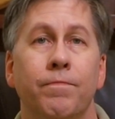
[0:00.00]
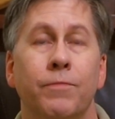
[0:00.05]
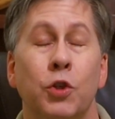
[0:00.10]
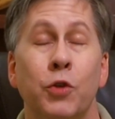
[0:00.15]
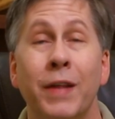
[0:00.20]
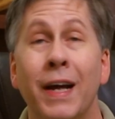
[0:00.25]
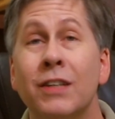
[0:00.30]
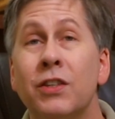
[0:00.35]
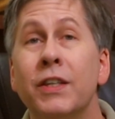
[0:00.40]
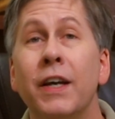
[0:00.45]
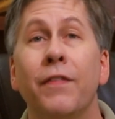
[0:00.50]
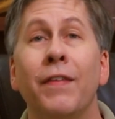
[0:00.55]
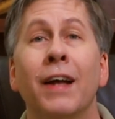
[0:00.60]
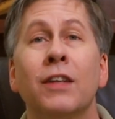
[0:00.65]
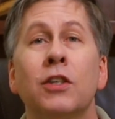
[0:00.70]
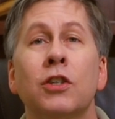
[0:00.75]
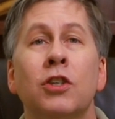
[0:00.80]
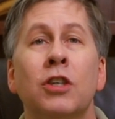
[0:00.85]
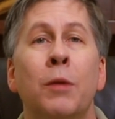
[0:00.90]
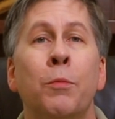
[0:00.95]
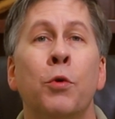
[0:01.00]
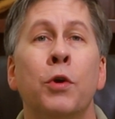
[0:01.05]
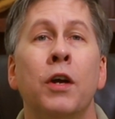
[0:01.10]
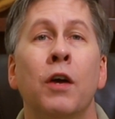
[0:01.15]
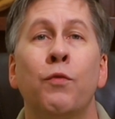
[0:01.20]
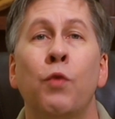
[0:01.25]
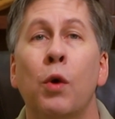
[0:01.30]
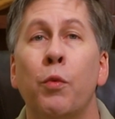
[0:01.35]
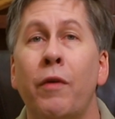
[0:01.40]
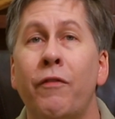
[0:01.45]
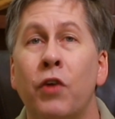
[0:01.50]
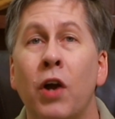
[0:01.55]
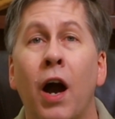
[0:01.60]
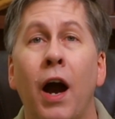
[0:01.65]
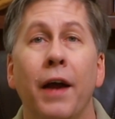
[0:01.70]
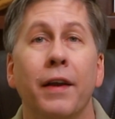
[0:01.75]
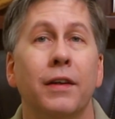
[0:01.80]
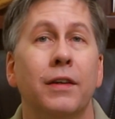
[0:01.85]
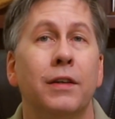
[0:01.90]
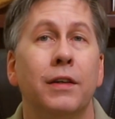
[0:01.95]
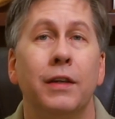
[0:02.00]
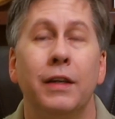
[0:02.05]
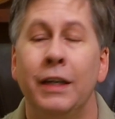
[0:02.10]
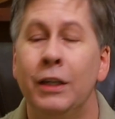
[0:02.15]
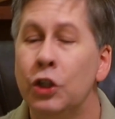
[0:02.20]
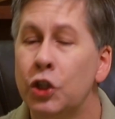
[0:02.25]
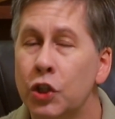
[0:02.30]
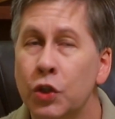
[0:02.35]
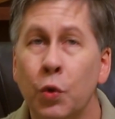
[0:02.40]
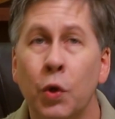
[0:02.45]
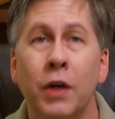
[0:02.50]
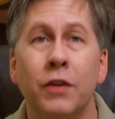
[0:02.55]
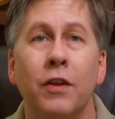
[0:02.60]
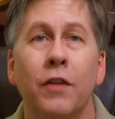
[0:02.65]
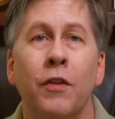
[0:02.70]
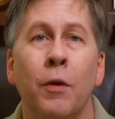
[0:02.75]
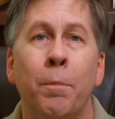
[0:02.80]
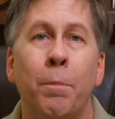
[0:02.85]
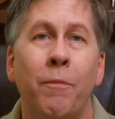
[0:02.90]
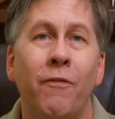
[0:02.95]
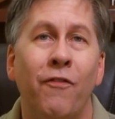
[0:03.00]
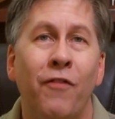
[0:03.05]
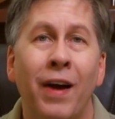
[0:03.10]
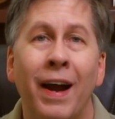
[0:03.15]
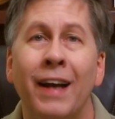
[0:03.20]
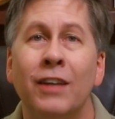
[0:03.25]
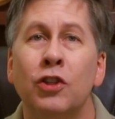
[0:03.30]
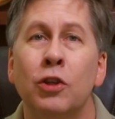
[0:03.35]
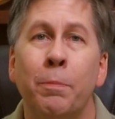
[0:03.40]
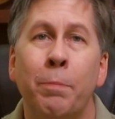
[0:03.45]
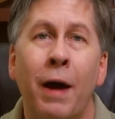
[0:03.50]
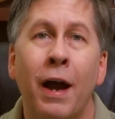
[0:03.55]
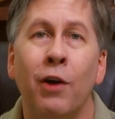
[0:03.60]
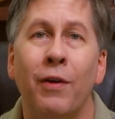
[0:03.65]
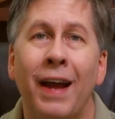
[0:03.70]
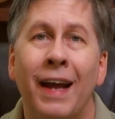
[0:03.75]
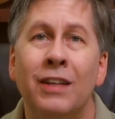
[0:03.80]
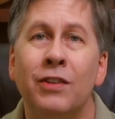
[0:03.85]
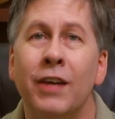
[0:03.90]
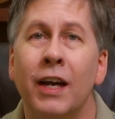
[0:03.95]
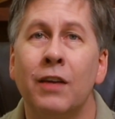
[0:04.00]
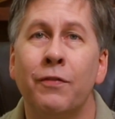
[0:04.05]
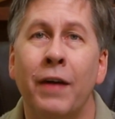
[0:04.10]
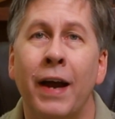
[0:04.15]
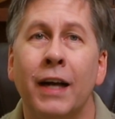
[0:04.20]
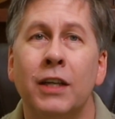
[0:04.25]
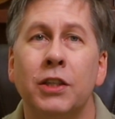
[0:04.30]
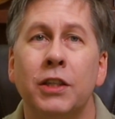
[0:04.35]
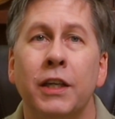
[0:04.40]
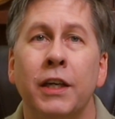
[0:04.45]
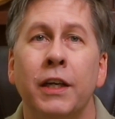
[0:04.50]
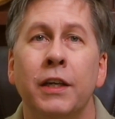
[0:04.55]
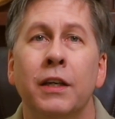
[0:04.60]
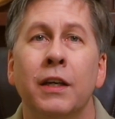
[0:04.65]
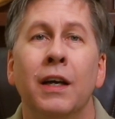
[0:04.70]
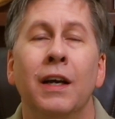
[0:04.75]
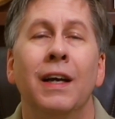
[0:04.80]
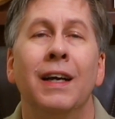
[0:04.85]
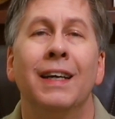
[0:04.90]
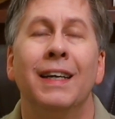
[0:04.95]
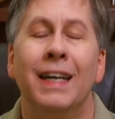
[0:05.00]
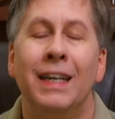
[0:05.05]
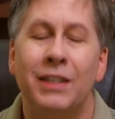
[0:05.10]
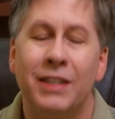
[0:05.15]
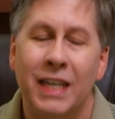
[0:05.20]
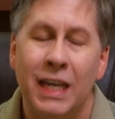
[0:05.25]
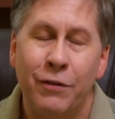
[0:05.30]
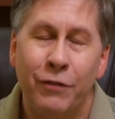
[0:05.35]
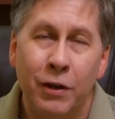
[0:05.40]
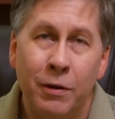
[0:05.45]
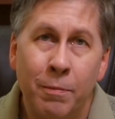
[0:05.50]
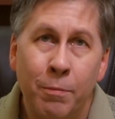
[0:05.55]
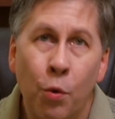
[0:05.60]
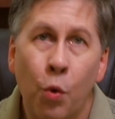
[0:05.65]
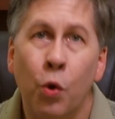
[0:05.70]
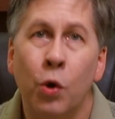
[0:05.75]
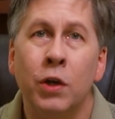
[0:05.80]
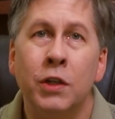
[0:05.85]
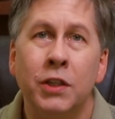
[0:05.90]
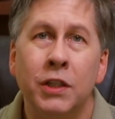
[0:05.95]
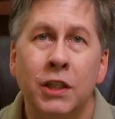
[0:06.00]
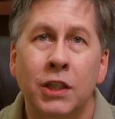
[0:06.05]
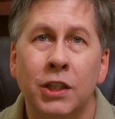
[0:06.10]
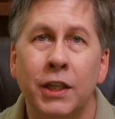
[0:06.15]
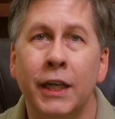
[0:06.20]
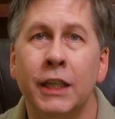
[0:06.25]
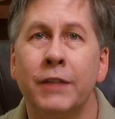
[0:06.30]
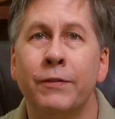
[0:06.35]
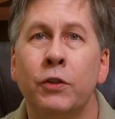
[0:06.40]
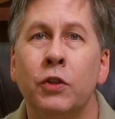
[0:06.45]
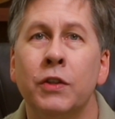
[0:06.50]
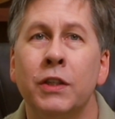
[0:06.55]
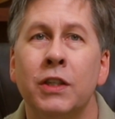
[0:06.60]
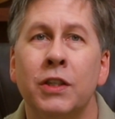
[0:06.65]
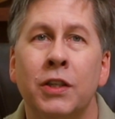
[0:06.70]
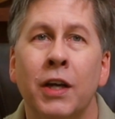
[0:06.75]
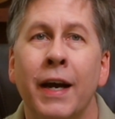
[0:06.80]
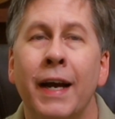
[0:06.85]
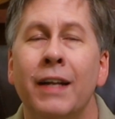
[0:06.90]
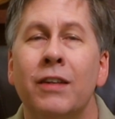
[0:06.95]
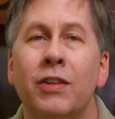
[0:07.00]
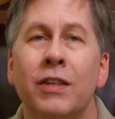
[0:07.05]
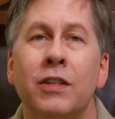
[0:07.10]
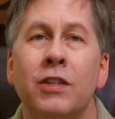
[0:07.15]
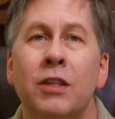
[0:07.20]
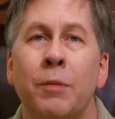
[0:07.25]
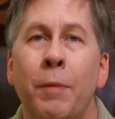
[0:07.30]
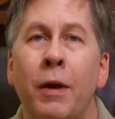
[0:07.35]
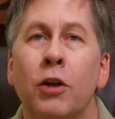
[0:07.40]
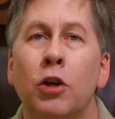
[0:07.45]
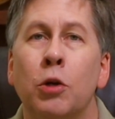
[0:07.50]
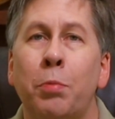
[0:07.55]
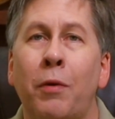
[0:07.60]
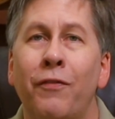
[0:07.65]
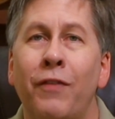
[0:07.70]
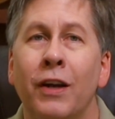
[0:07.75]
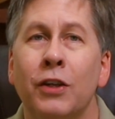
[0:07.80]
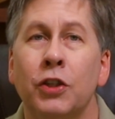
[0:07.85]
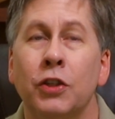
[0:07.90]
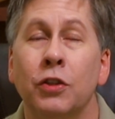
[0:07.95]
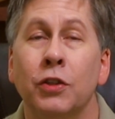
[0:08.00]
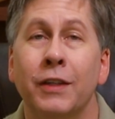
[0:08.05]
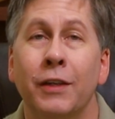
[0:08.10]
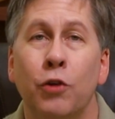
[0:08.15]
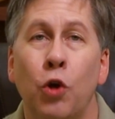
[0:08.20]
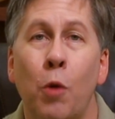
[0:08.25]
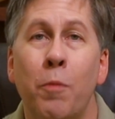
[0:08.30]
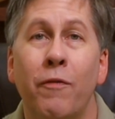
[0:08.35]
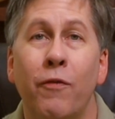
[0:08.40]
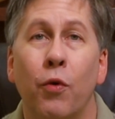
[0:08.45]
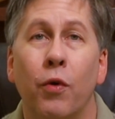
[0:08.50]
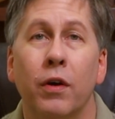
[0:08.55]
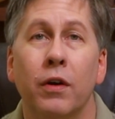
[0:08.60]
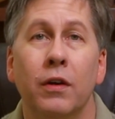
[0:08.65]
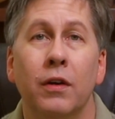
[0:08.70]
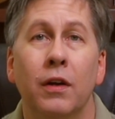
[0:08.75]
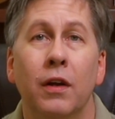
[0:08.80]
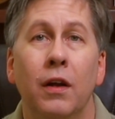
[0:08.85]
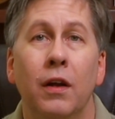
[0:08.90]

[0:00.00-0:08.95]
So that's it. That's a summary of what we've got. In short, the Pfizer BioNTech vaccine is even more successful than scientists and medical professionals had hoped for.